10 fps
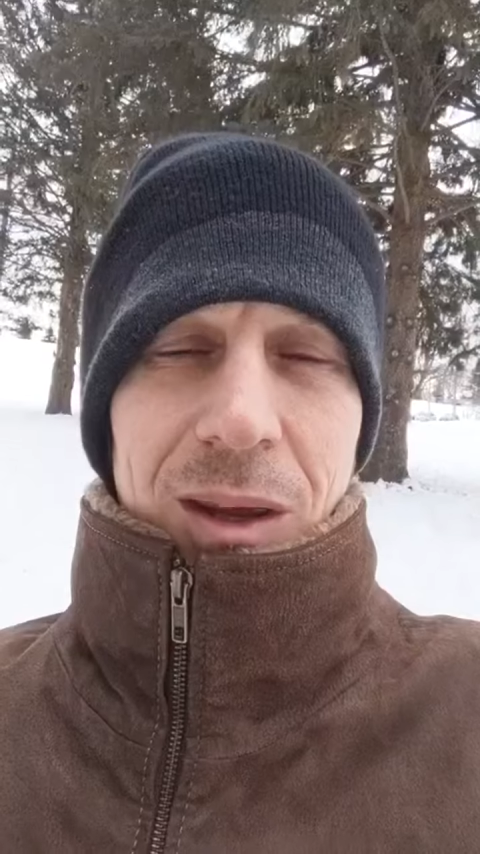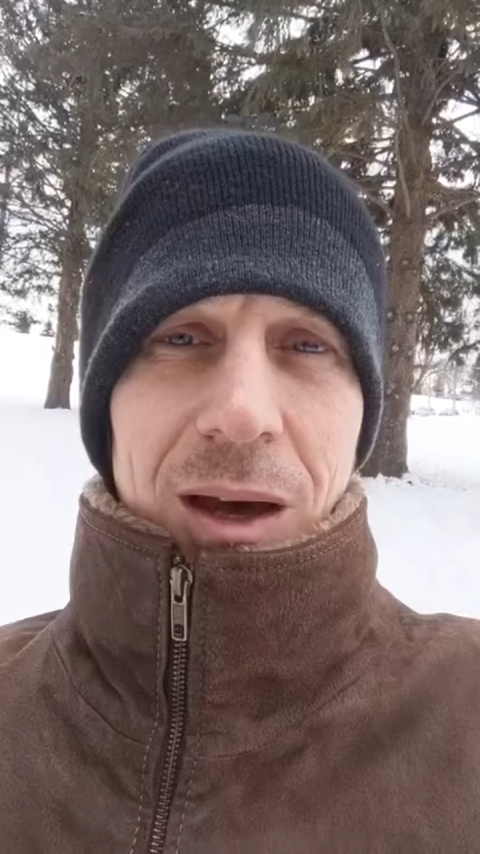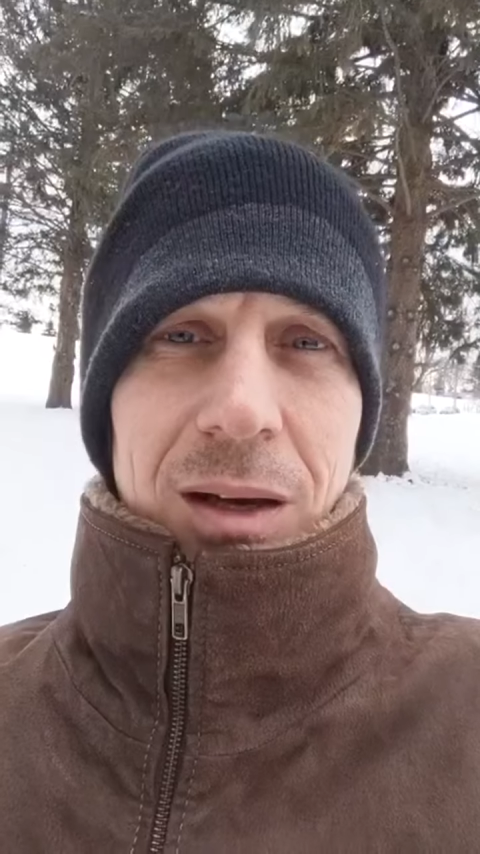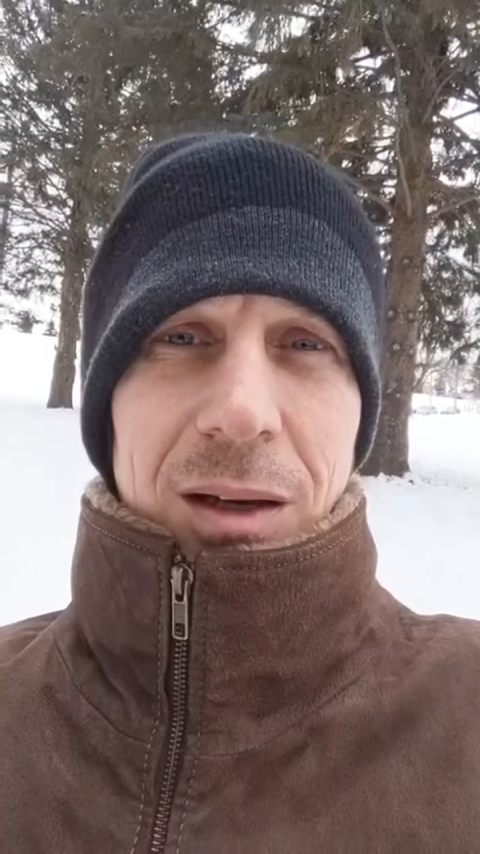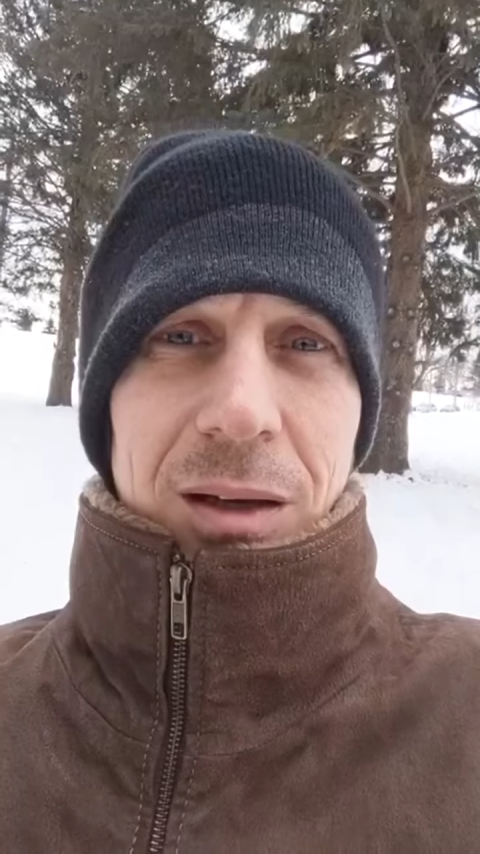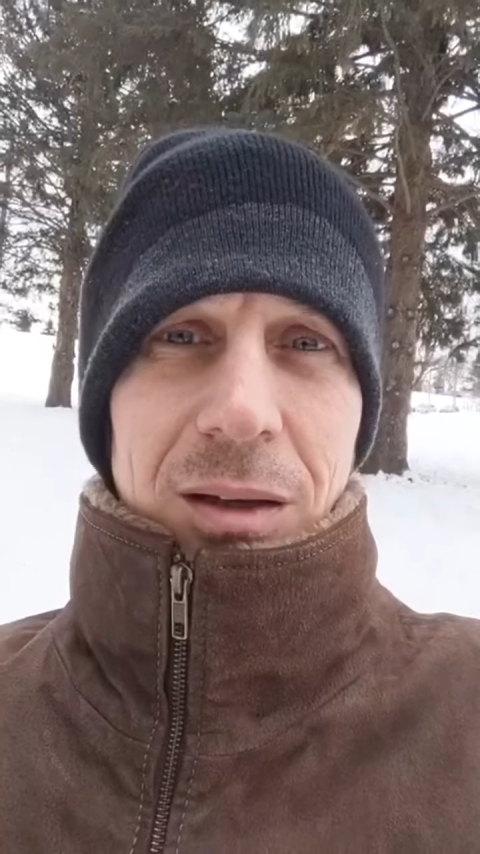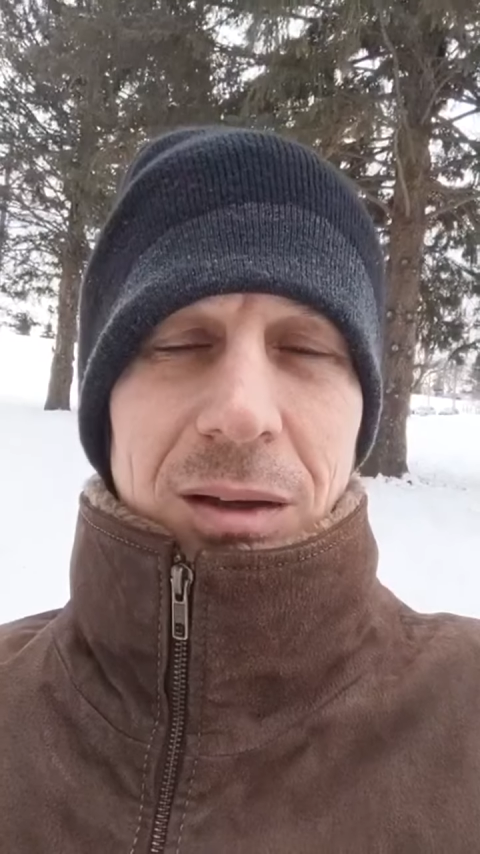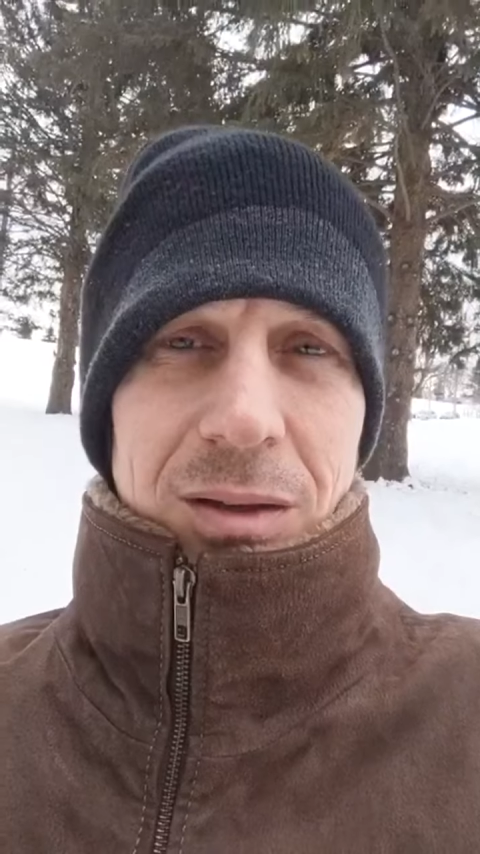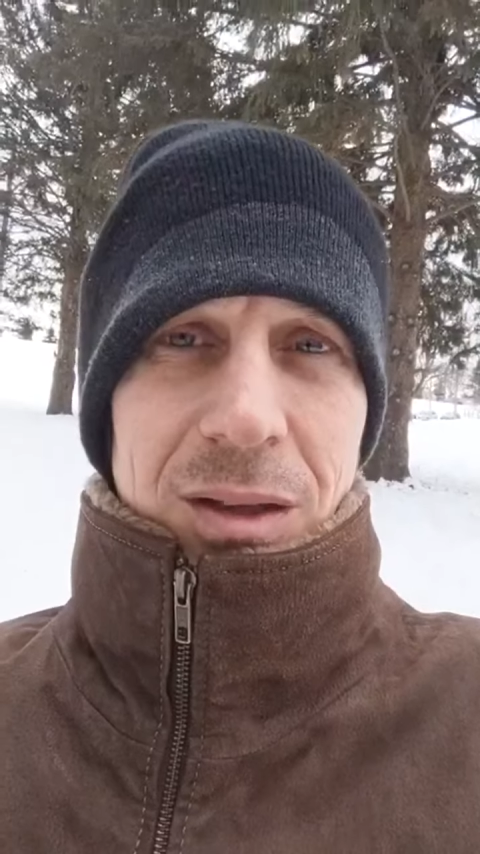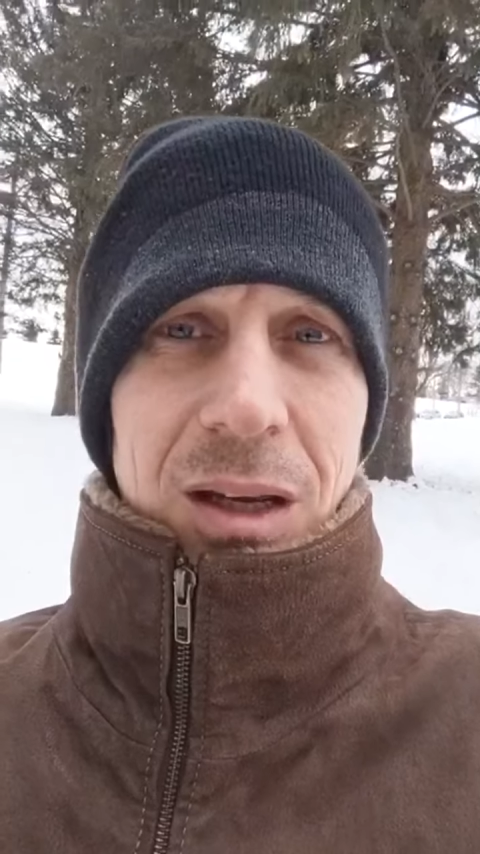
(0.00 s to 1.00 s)
Canada and
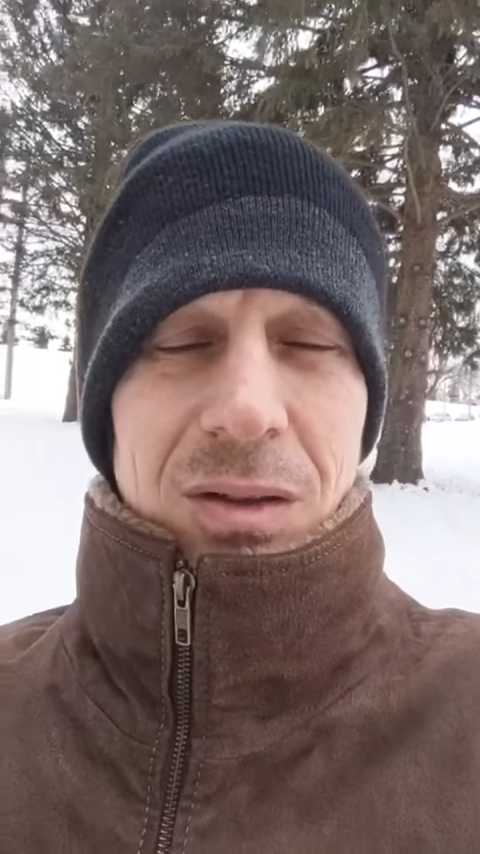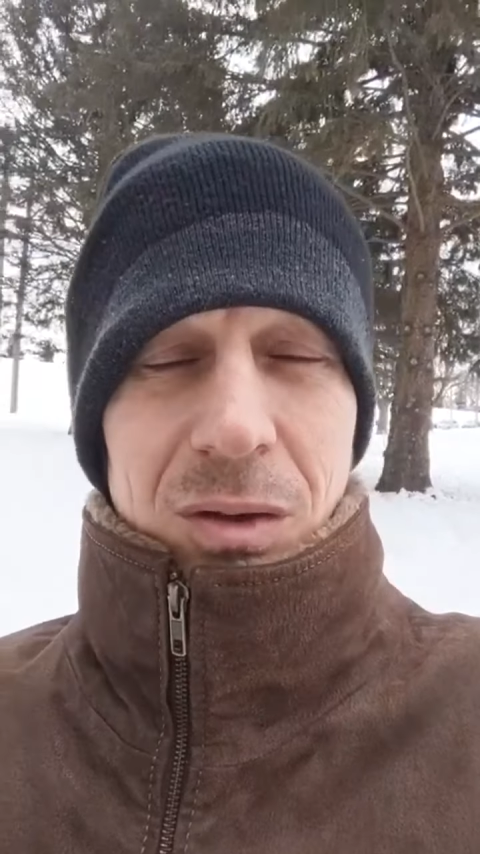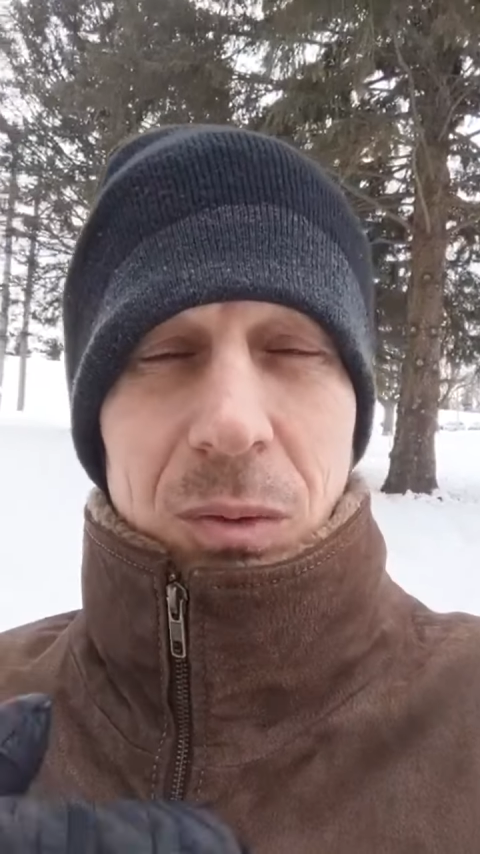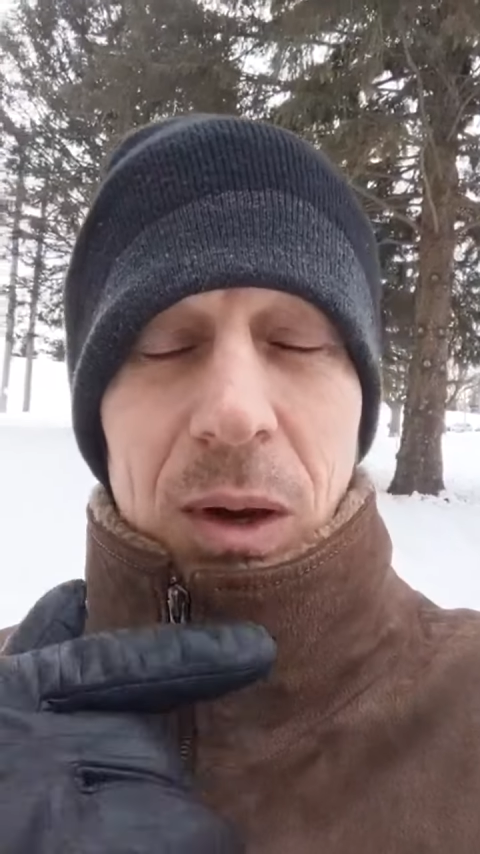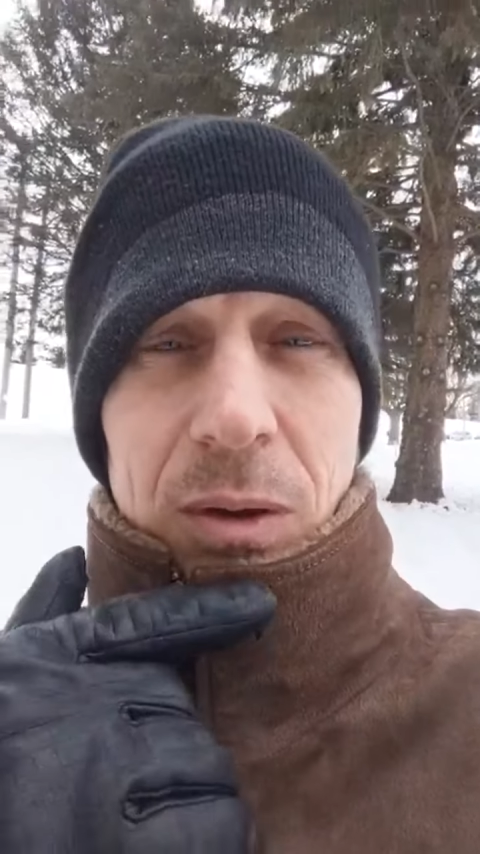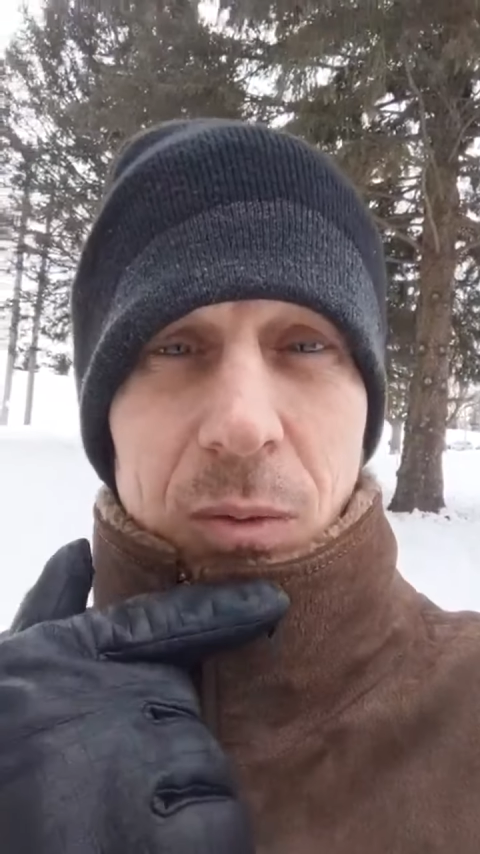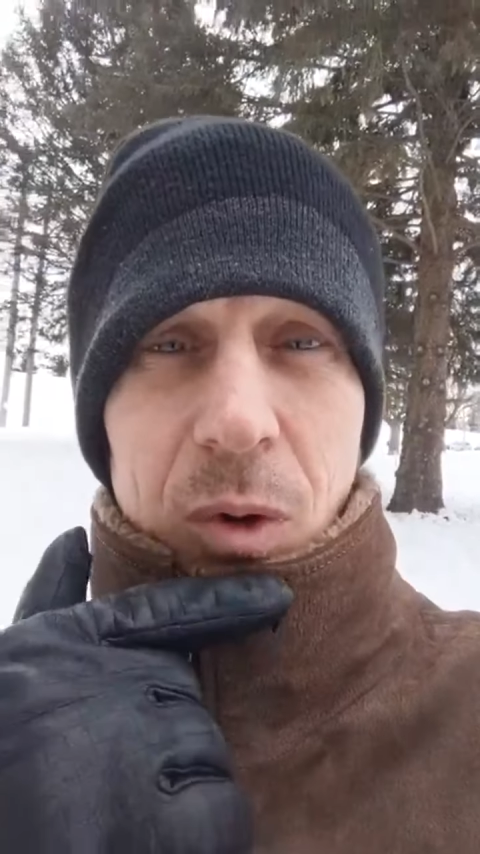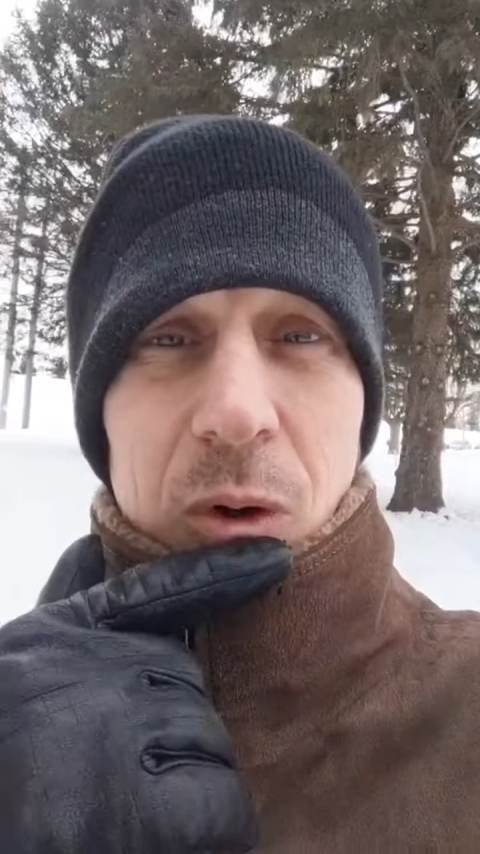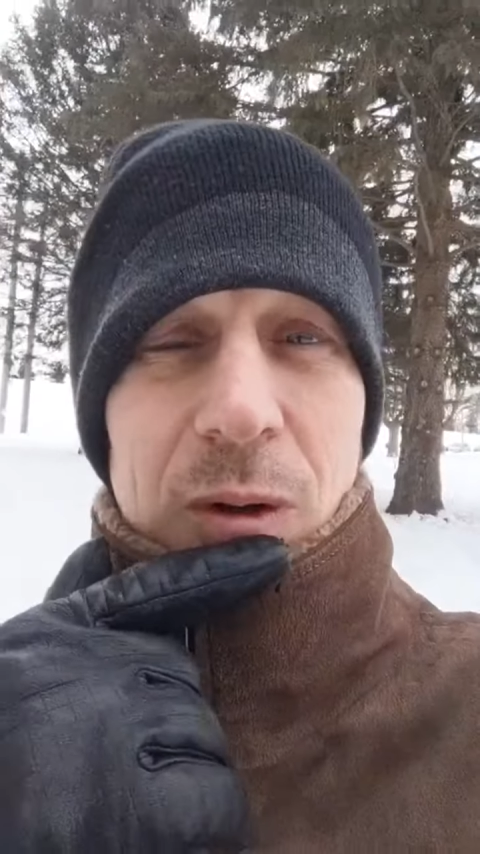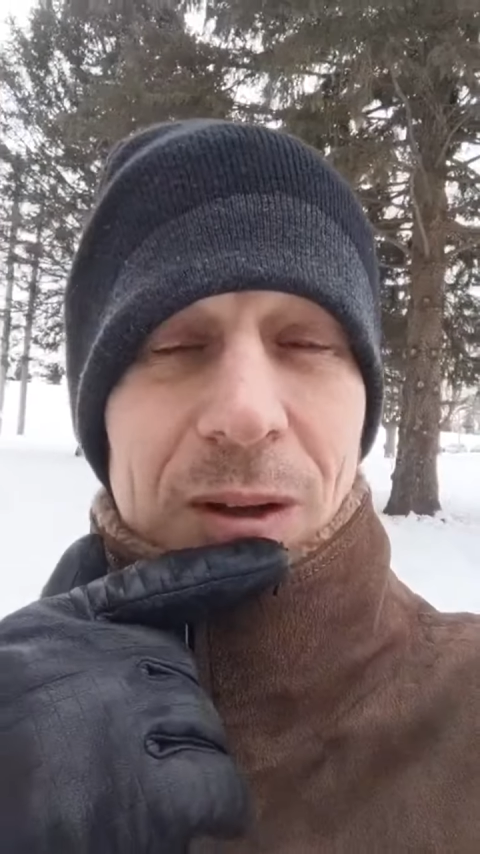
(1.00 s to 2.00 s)
the States and around the
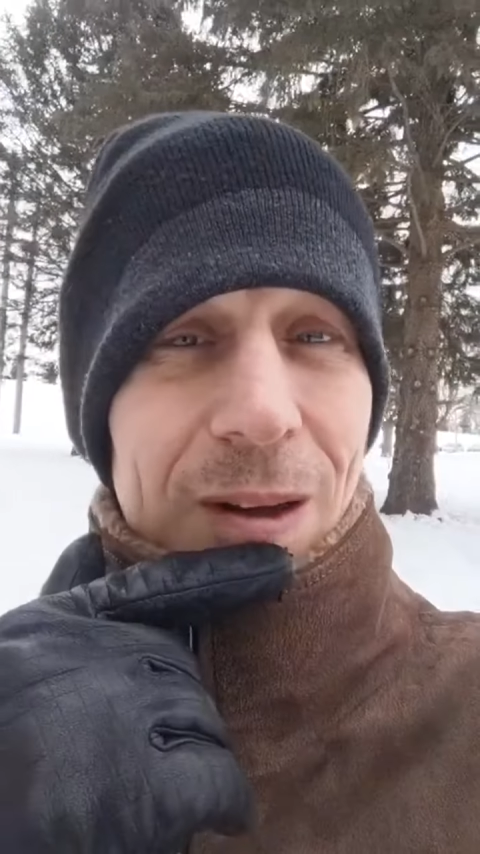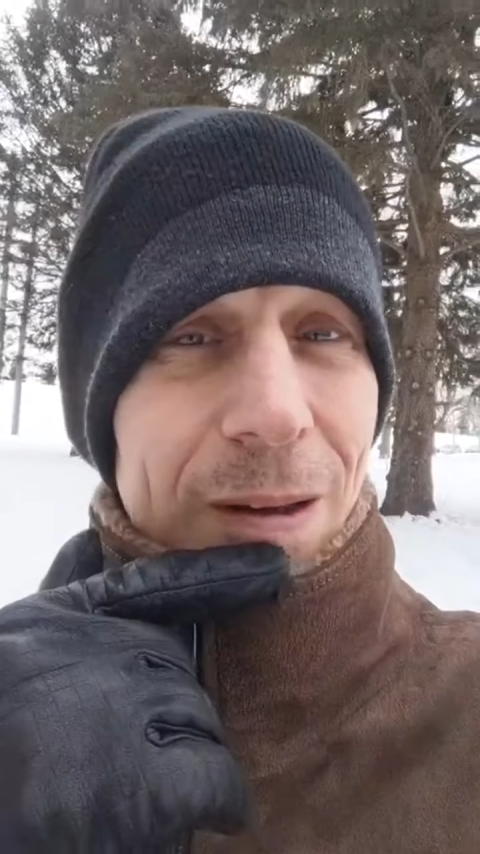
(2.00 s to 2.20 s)
world